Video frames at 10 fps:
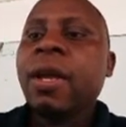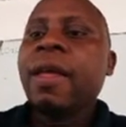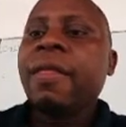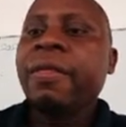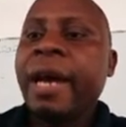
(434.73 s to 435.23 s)

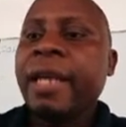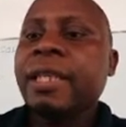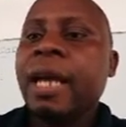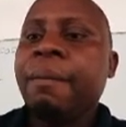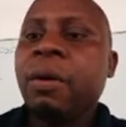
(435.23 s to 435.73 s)
that
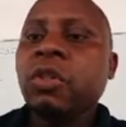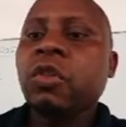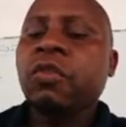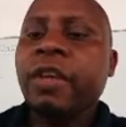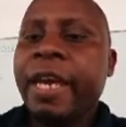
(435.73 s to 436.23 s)
amount
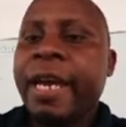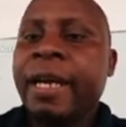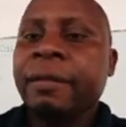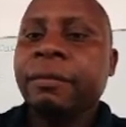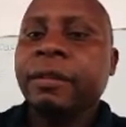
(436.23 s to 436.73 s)
of
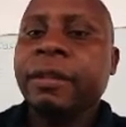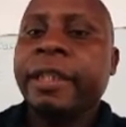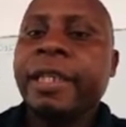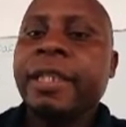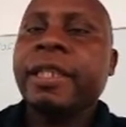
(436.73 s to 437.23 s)
air
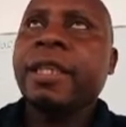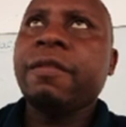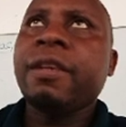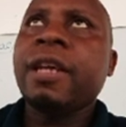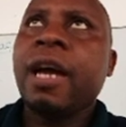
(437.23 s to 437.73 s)
that is
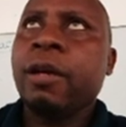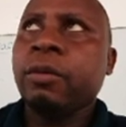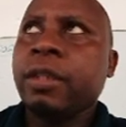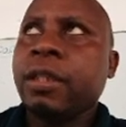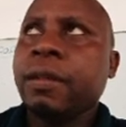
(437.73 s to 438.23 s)
given
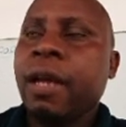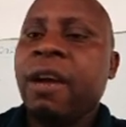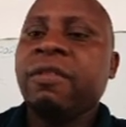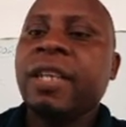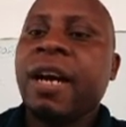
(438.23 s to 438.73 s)
out
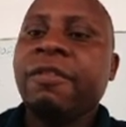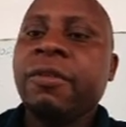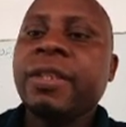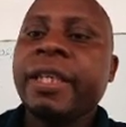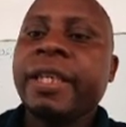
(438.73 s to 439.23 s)
after a
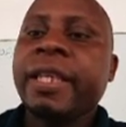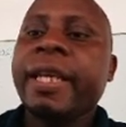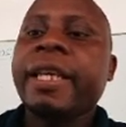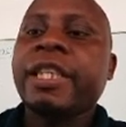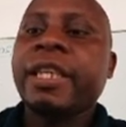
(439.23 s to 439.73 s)
forced
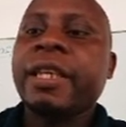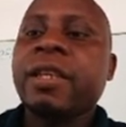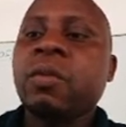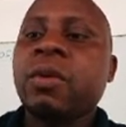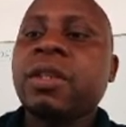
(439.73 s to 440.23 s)
exhalation
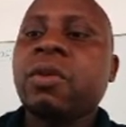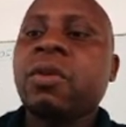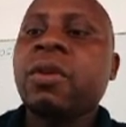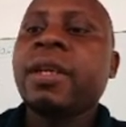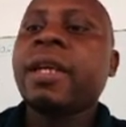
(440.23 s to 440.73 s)
is what is
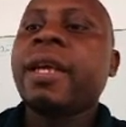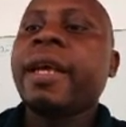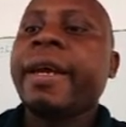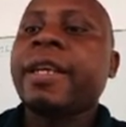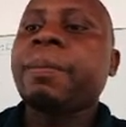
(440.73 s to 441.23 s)
called
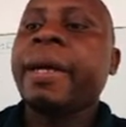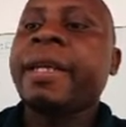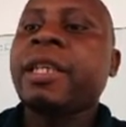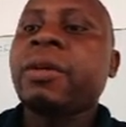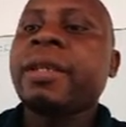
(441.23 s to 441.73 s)

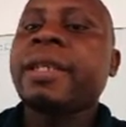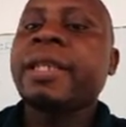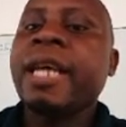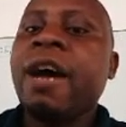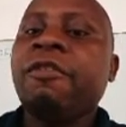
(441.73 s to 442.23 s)
expiratory
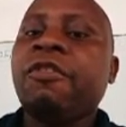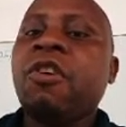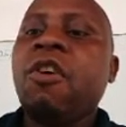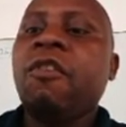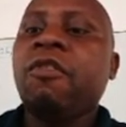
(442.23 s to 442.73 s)
reserve
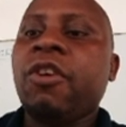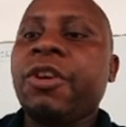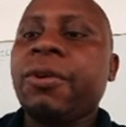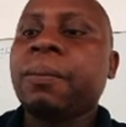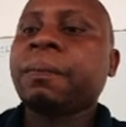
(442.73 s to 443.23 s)

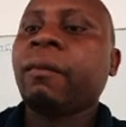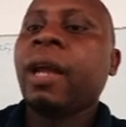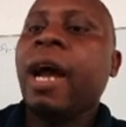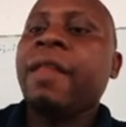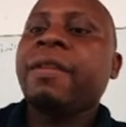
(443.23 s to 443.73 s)
volume.
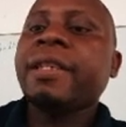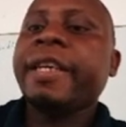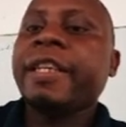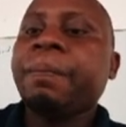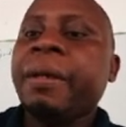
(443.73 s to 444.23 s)
And this
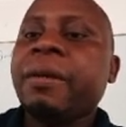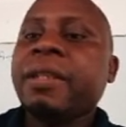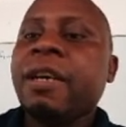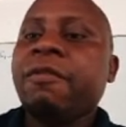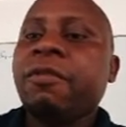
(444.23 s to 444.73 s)
expiratory
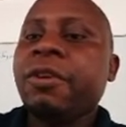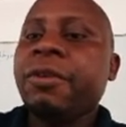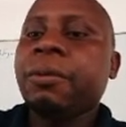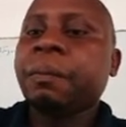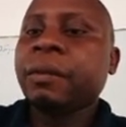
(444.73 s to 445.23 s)
reserve
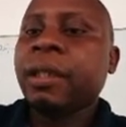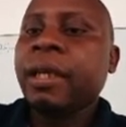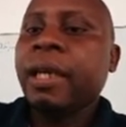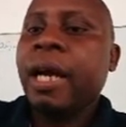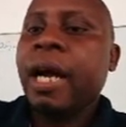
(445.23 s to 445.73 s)
volume
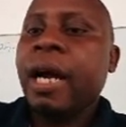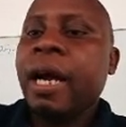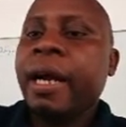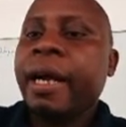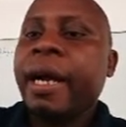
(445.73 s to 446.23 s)

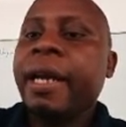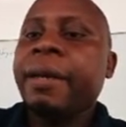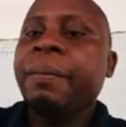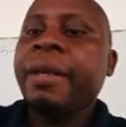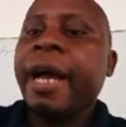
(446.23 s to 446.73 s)
can
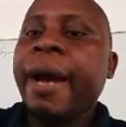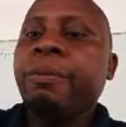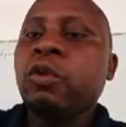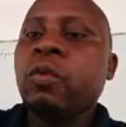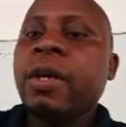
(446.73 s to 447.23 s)
be
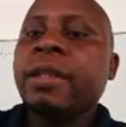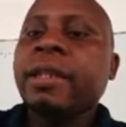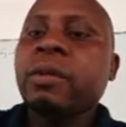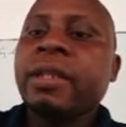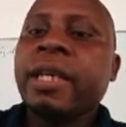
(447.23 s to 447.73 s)
up to
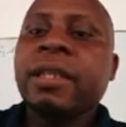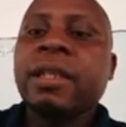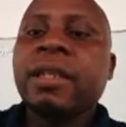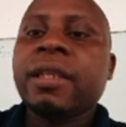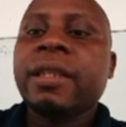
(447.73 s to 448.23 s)

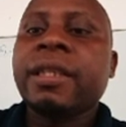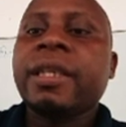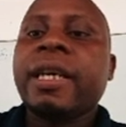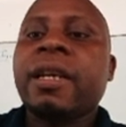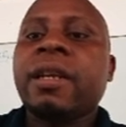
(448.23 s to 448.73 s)

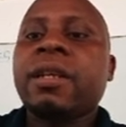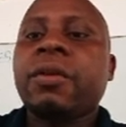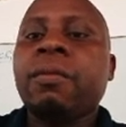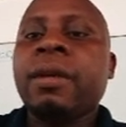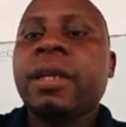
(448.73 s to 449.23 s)
1,300
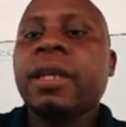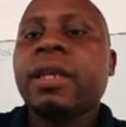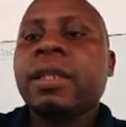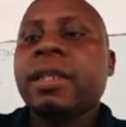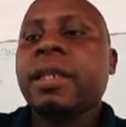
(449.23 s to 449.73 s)
cubic
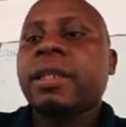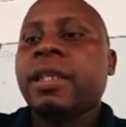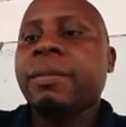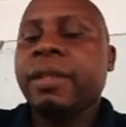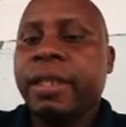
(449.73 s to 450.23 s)

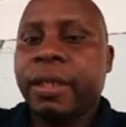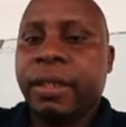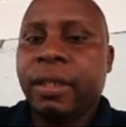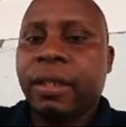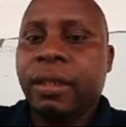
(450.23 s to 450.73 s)
centimeters.